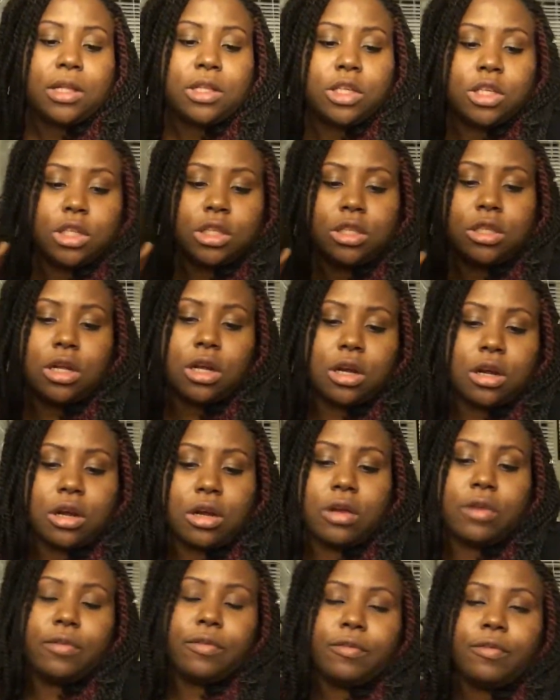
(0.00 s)
just
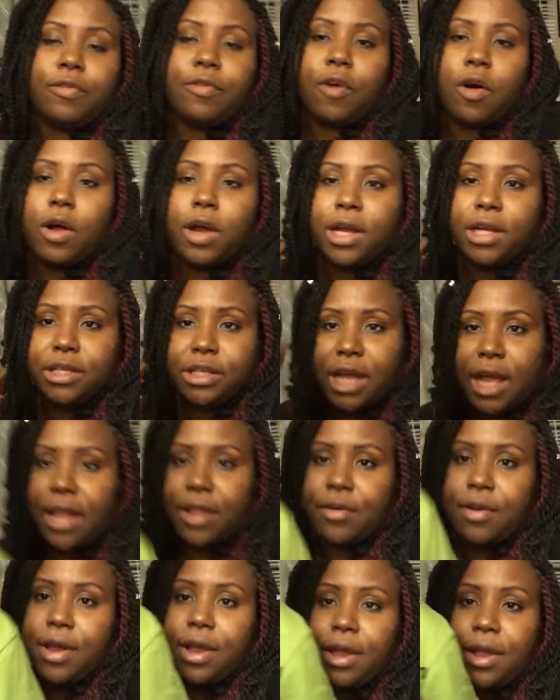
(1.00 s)
turned four in
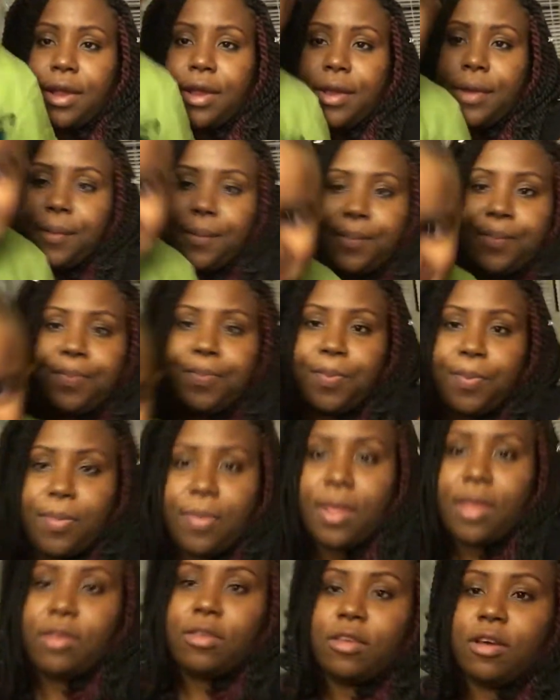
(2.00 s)
January.
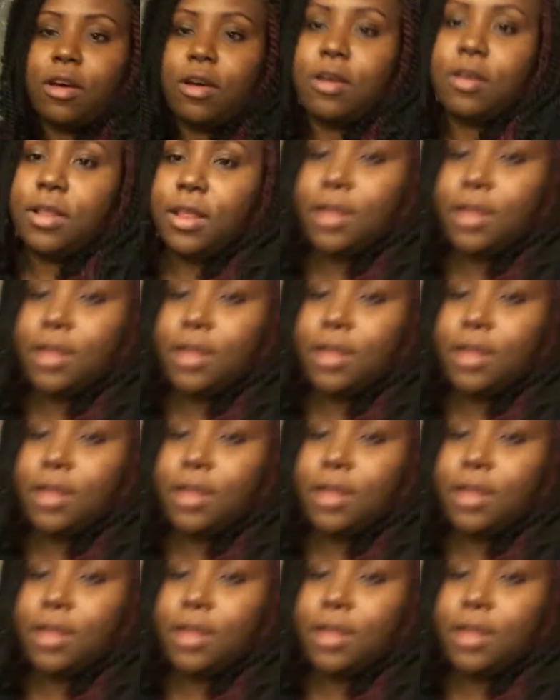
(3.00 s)
So